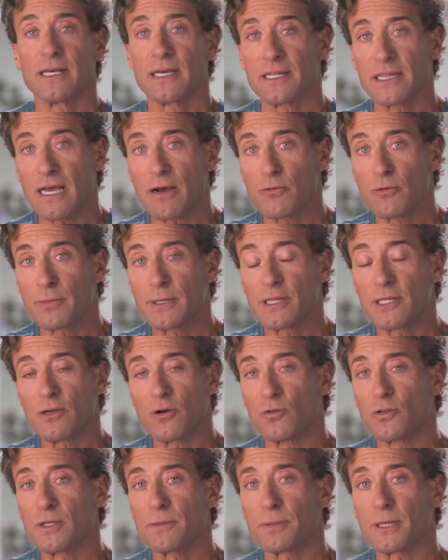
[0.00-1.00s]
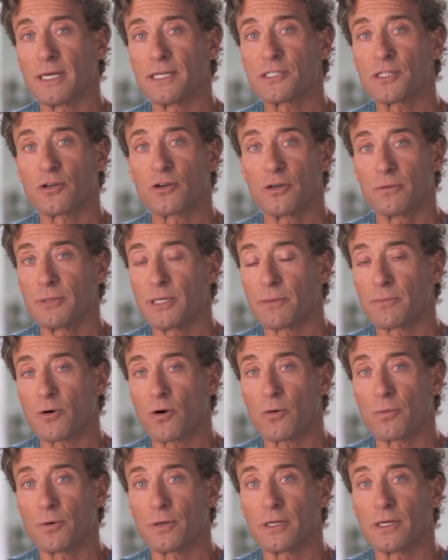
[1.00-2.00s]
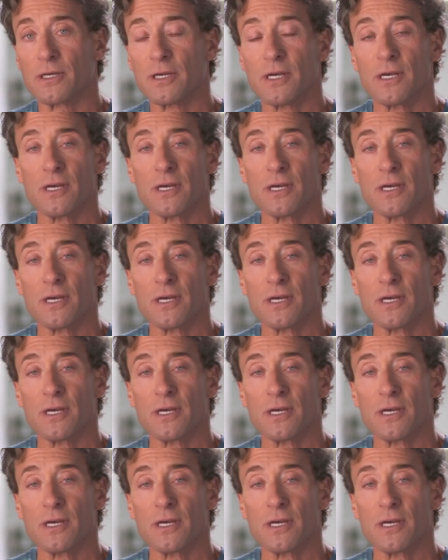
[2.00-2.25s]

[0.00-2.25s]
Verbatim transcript: That would be the only place it could be appropriate.